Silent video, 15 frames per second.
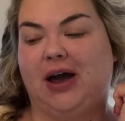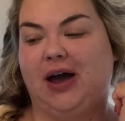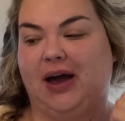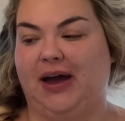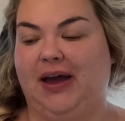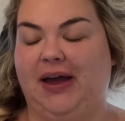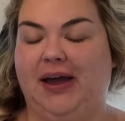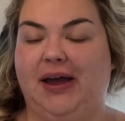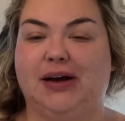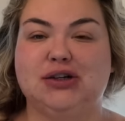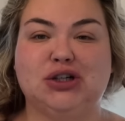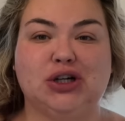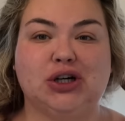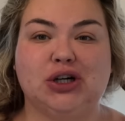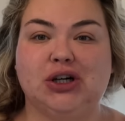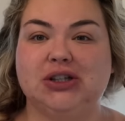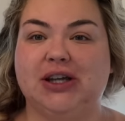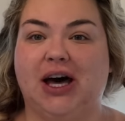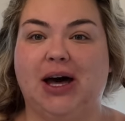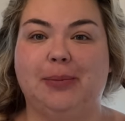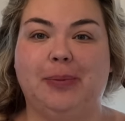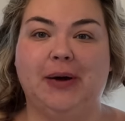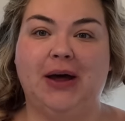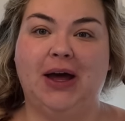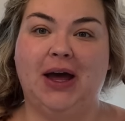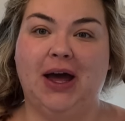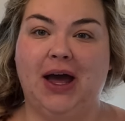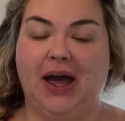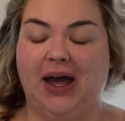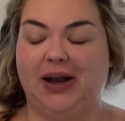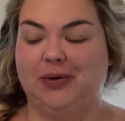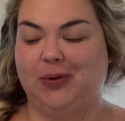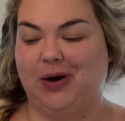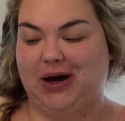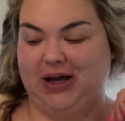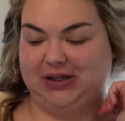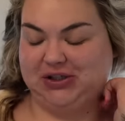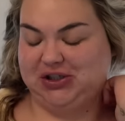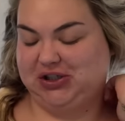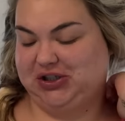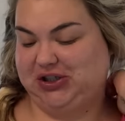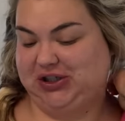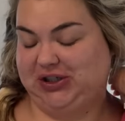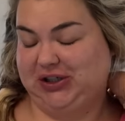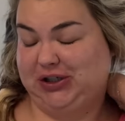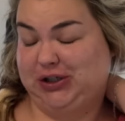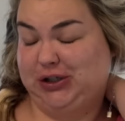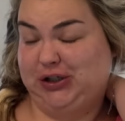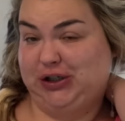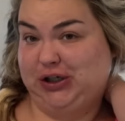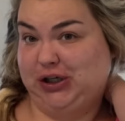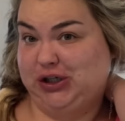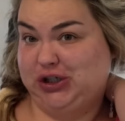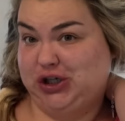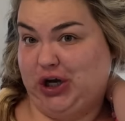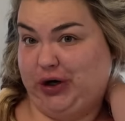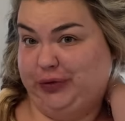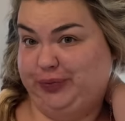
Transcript: I curled up and watched a show.